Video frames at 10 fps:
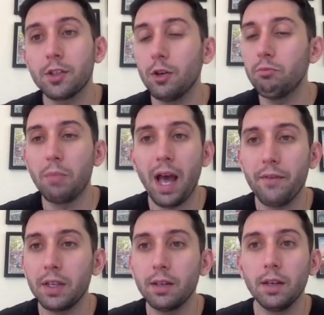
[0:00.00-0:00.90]
So,
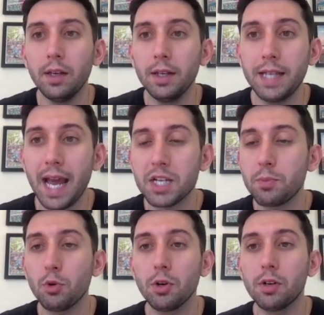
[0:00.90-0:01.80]
having a
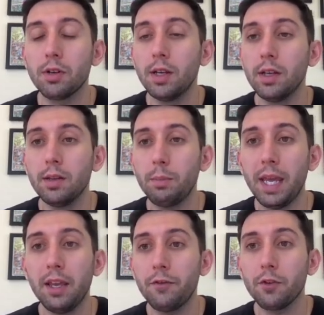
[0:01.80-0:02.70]
dashboard,
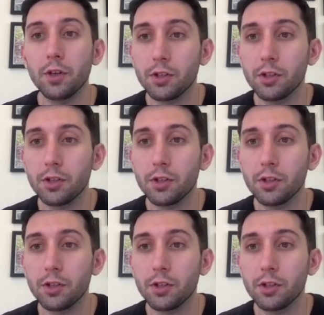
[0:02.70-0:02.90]
paying for a